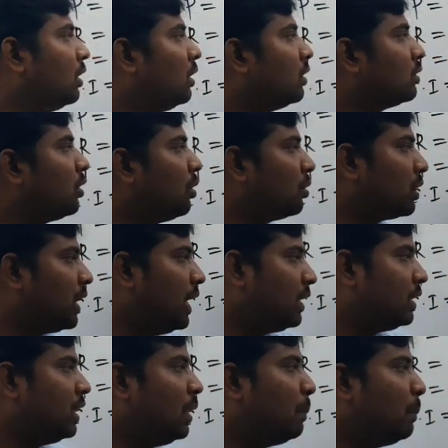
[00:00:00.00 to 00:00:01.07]
So
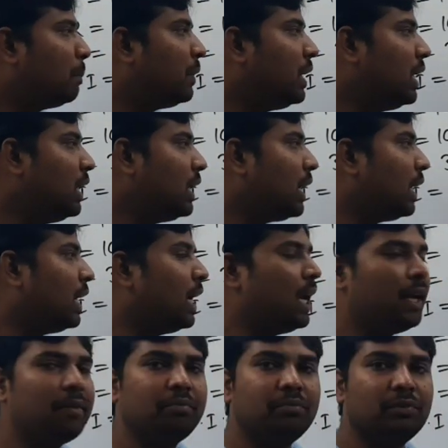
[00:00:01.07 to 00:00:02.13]
take the
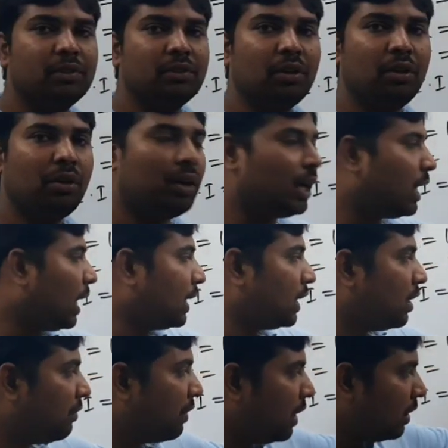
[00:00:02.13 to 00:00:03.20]
PA. So I
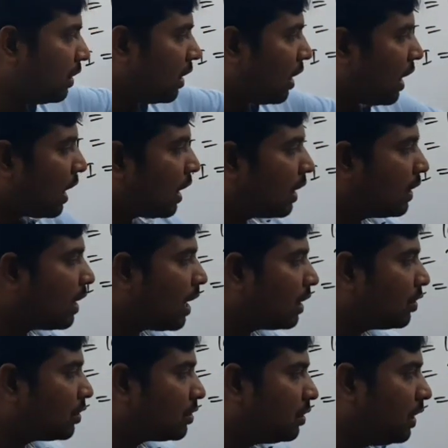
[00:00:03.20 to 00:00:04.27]
given already all
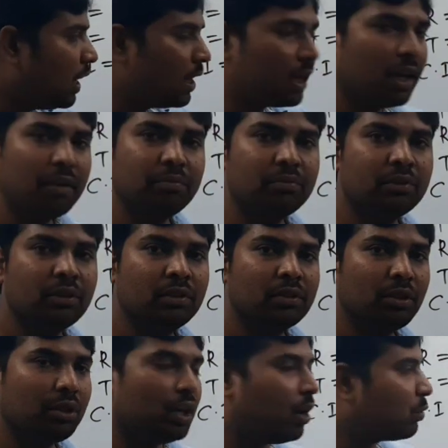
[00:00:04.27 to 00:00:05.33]
those data.
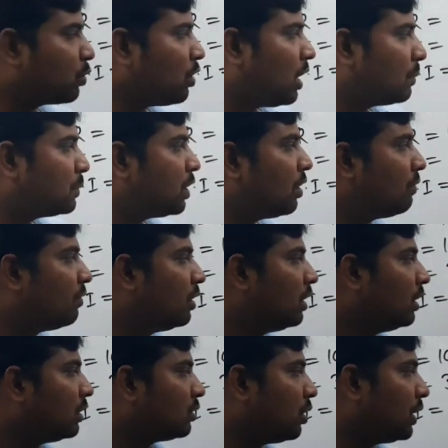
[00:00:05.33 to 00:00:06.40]
So you have to observe.
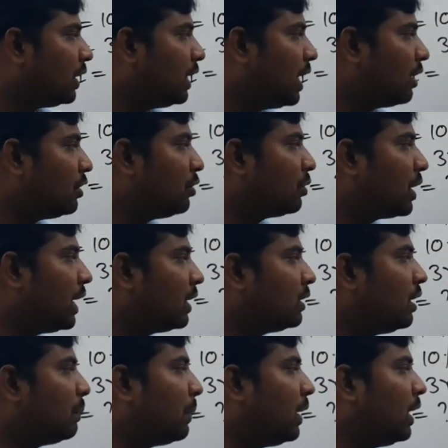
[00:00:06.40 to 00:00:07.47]
So here you take
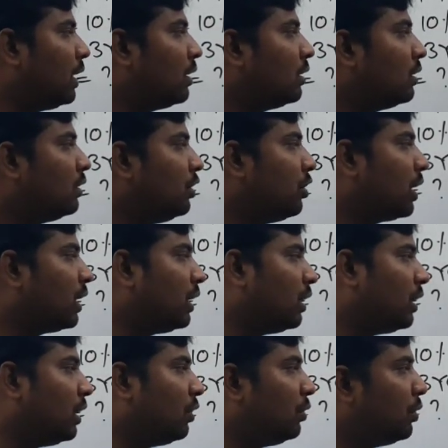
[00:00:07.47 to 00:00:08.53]
the P, here
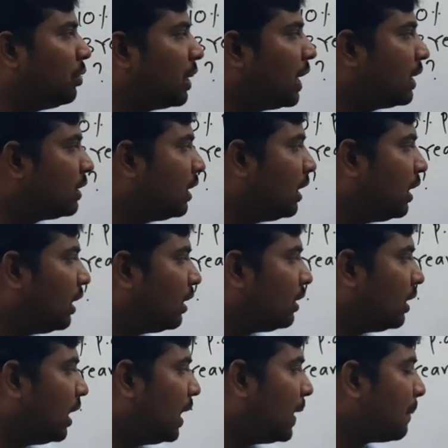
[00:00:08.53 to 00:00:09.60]
you take
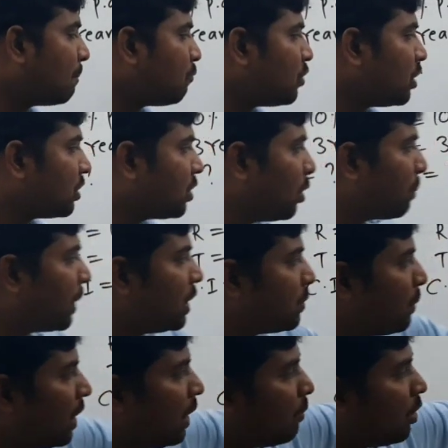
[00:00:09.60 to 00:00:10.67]
the A. So
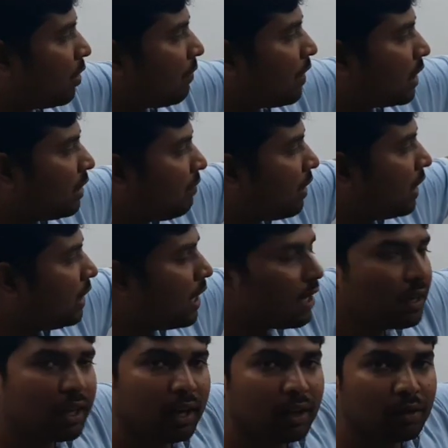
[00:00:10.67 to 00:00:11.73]
principal amount for the 1 year
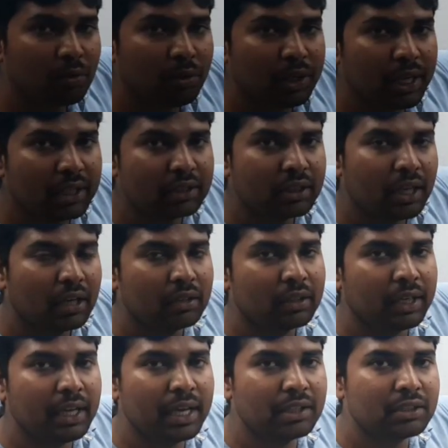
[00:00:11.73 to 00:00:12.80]
10, 2 years 10,
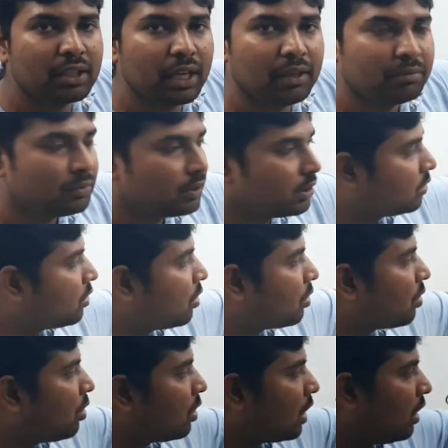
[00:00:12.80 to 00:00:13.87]
3 years 10. So
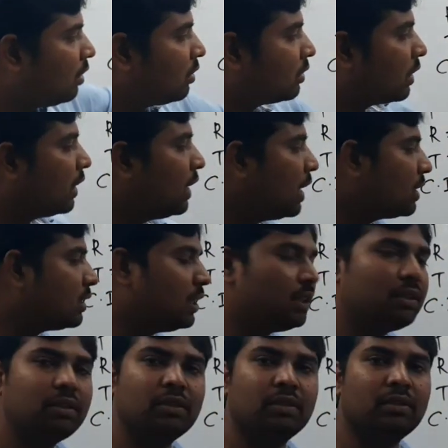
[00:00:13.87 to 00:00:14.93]
total 3 years
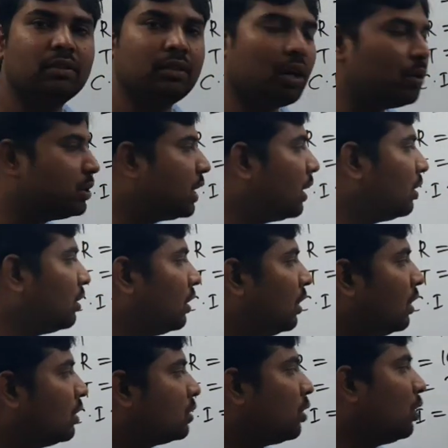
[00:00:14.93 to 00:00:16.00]
is 1000.
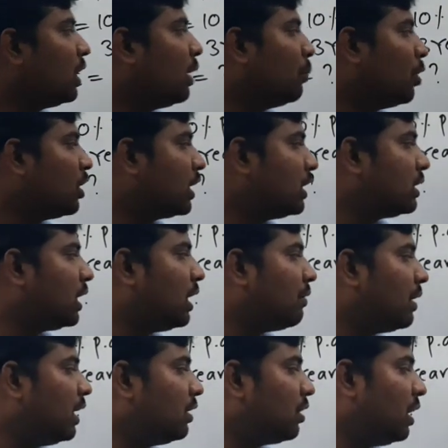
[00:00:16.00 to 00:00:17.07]
So amount is
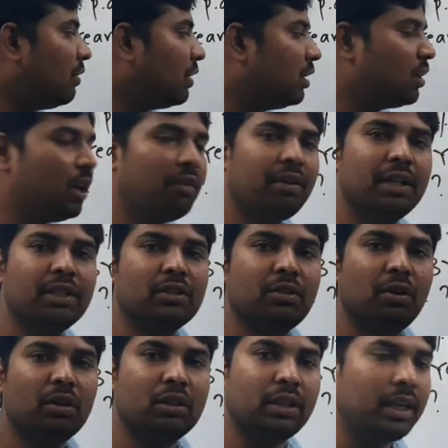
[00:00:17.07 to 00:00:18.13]
11 into 11 is
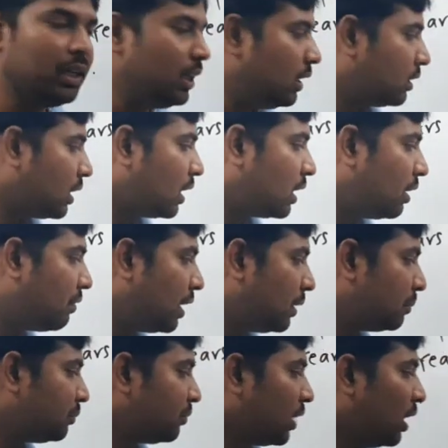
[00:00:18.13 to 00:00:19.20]
equal
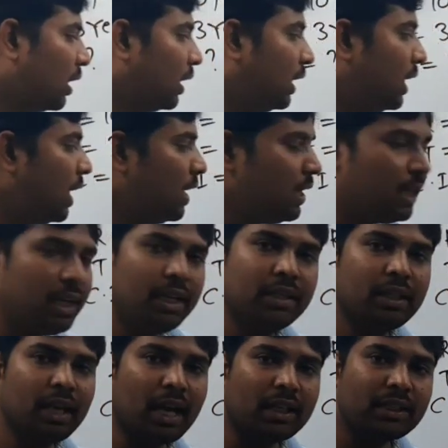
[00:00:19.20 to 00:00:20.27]
331. Here he is
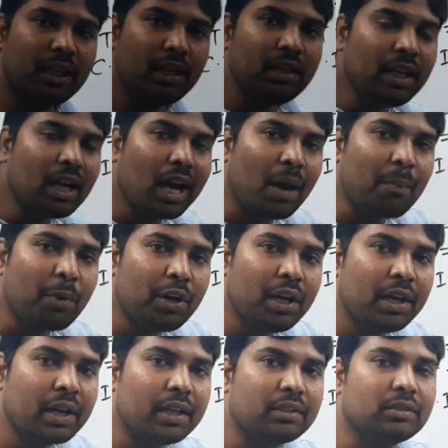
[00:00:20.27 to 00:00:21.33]
asking the compound
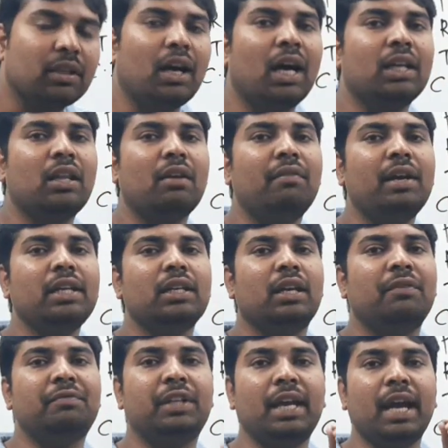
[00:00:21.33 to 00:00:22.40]
interest. Otherwise,
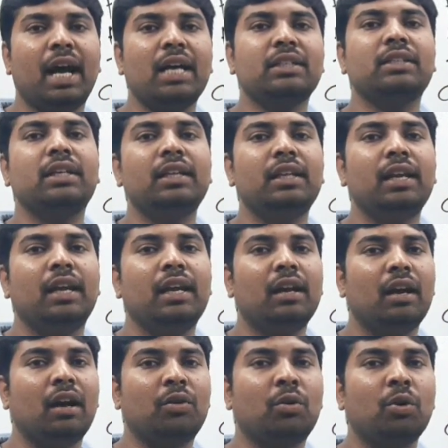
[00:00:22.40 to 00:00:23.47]
if they ask
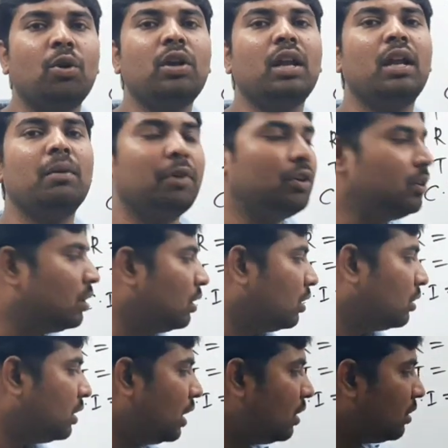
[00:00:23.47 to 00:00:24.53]
the total amount,
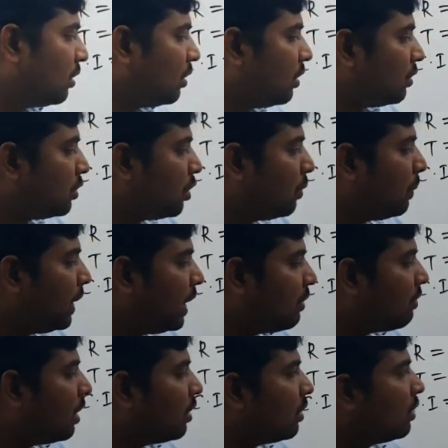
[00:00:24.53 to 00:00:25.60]
then should be
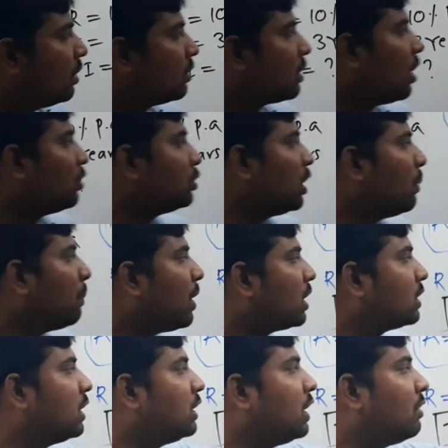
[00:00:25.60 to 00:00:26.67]
equal. 1000
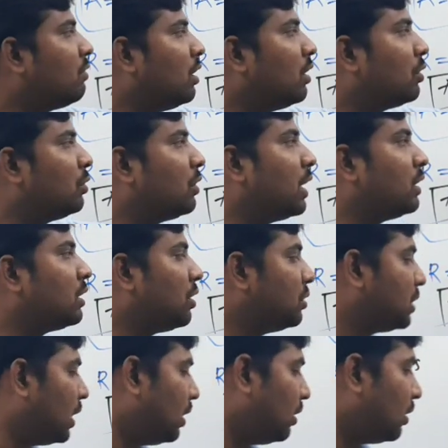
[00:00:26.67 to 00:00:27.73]
parts is equal to
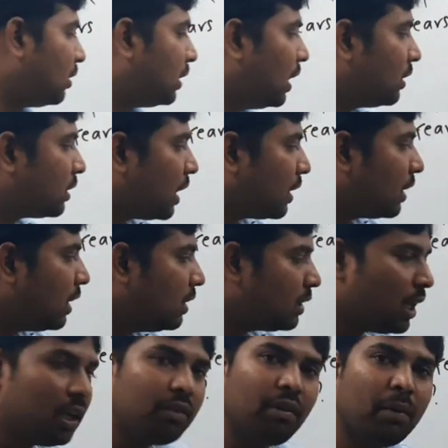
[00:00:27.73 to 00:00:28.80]
10,000. Then
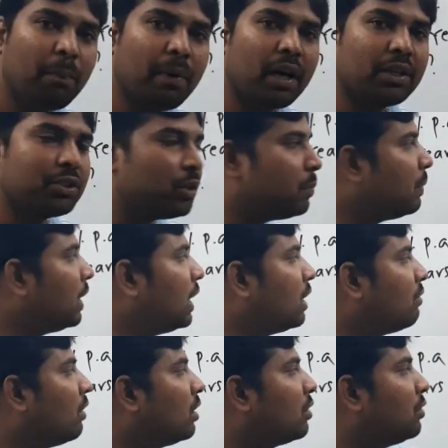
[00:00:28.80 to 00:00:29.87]
1331 parts should be
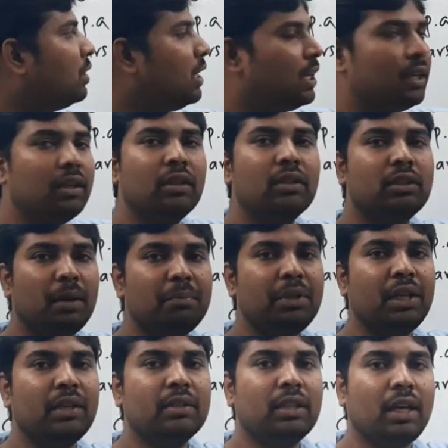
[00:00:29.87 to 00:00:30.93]
equal to the
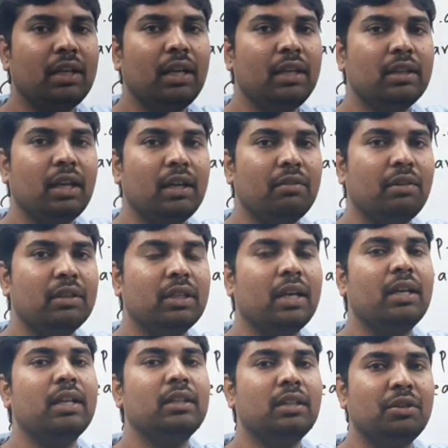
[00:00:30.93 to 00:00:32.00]
something 1331,
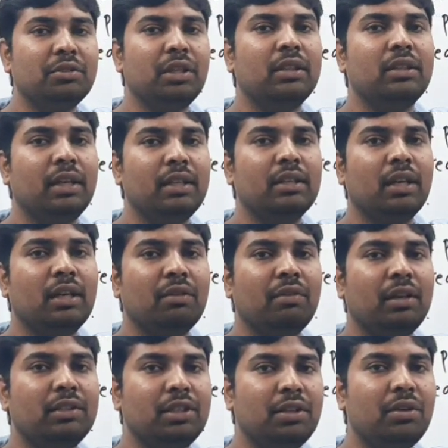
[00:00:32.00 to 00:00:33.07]

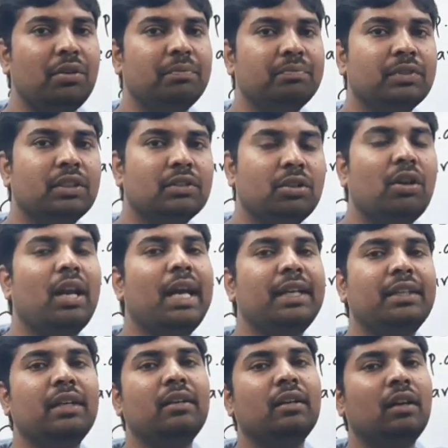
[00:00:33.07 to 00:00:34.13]
13,331,0. So like
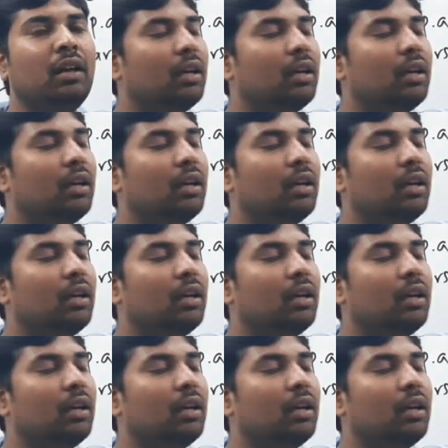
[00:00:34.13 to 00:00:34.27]
that.